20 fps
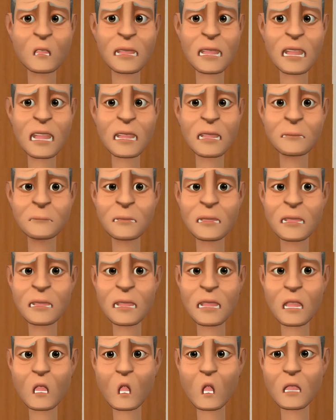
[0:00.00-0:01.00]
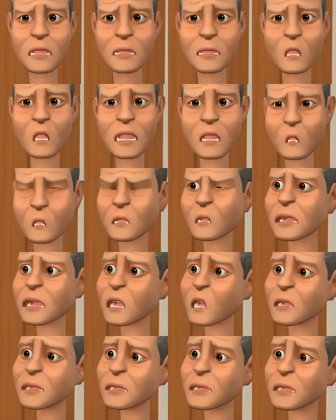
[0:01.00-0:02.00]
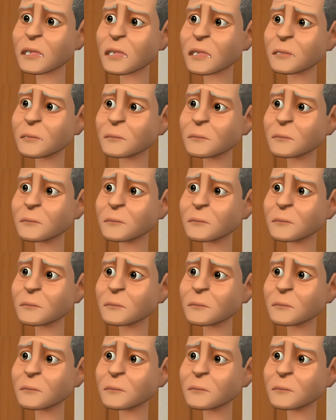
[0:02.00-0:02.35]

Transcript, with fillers: crap I thought I was going to die.